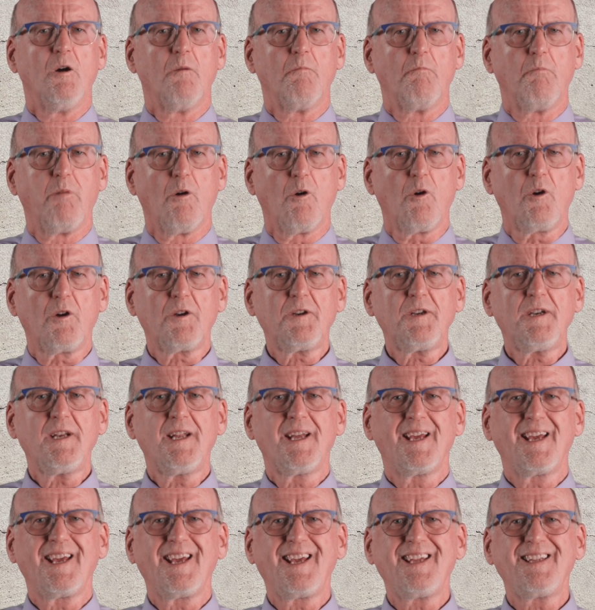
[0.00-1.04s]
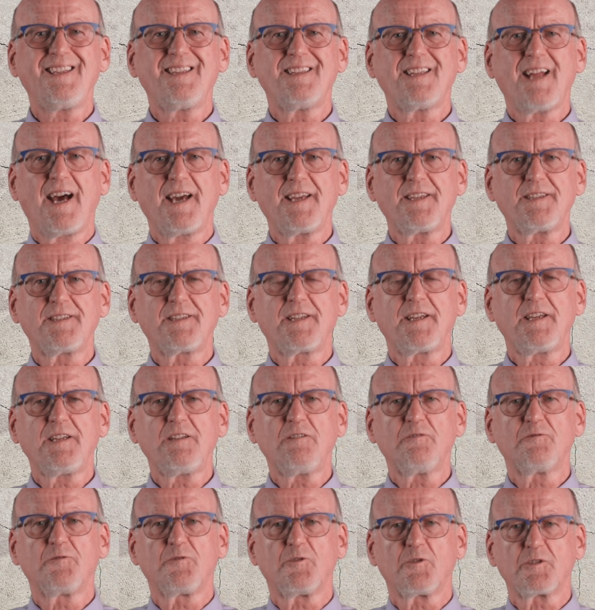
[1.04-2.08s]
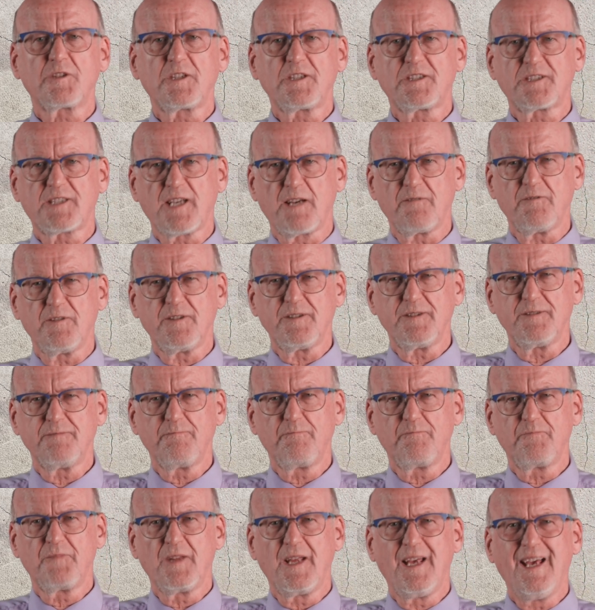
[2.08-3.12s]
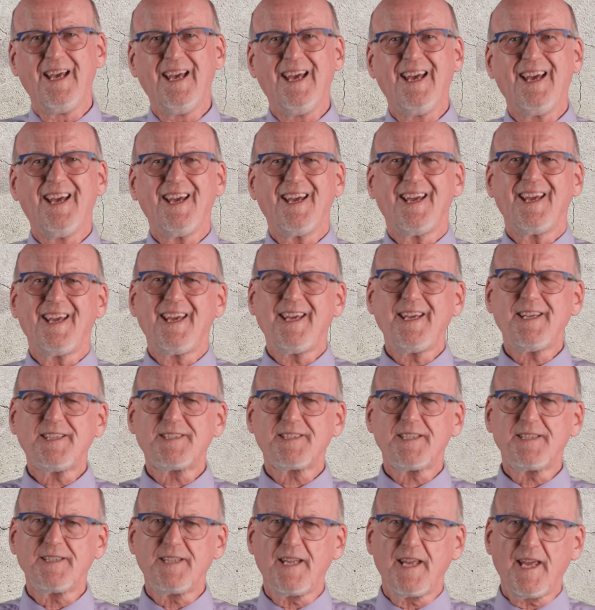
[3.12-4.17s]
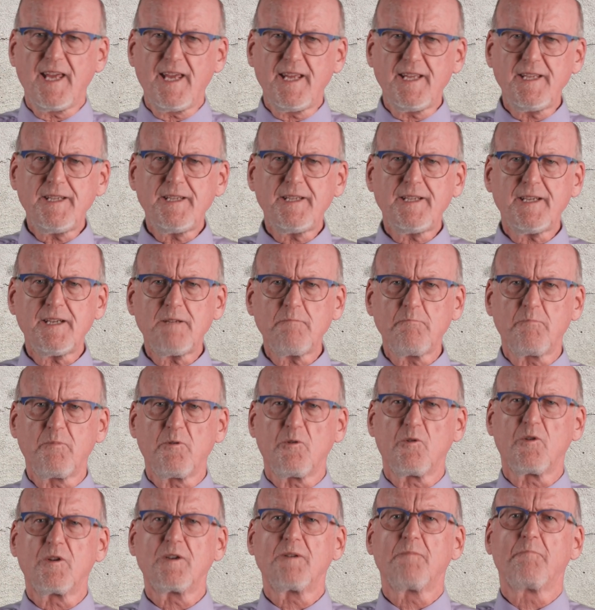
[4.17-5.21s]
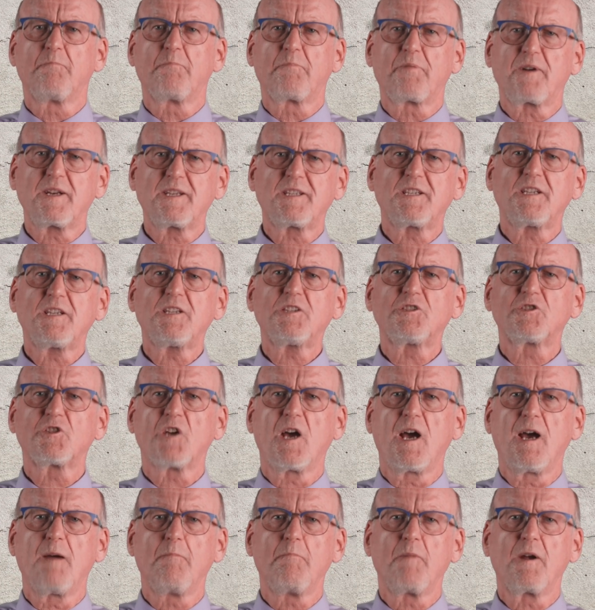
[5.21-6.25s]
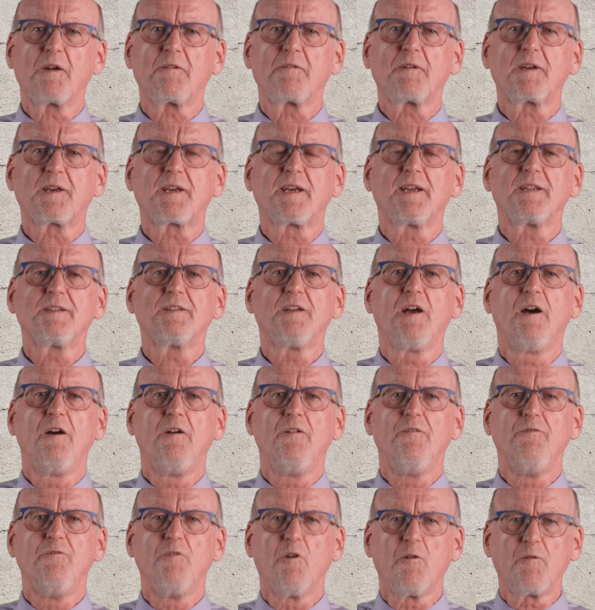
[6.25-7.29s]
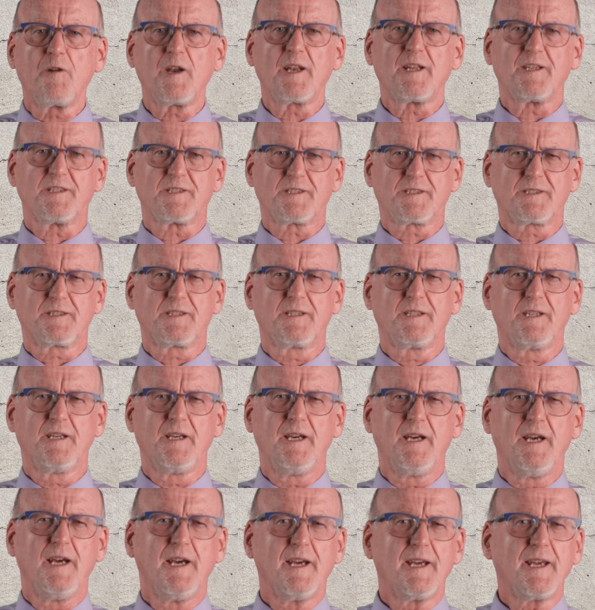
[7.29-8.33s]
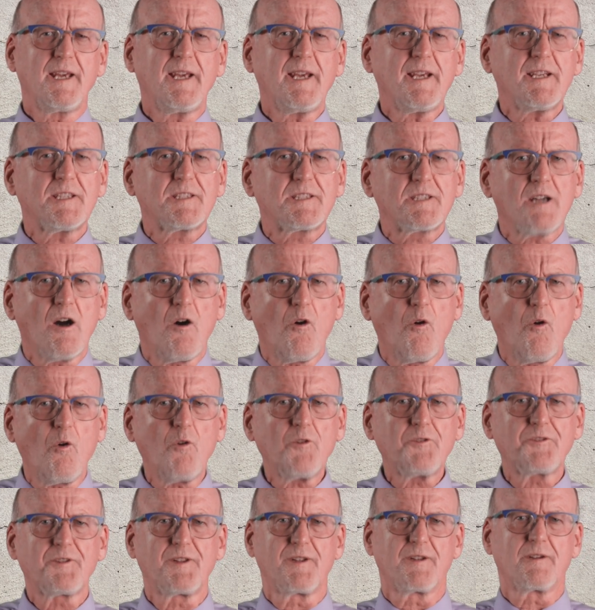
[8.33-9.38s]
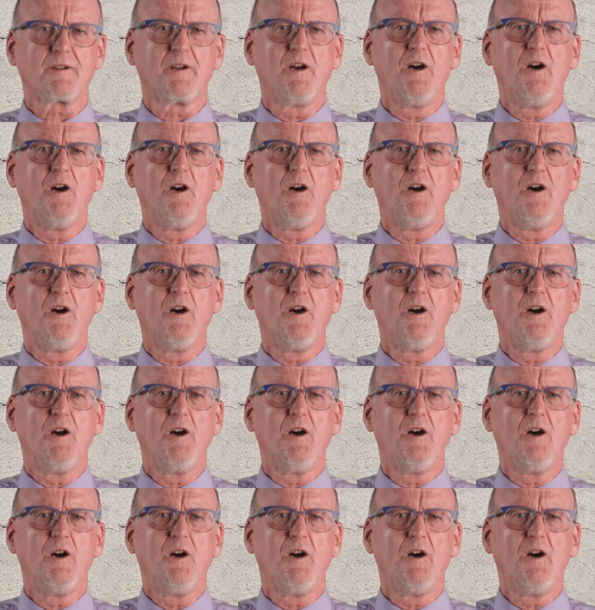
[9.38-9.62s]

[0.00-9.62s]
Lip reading: Born in 1947, he is an Indian-born British-American novelist. He is the author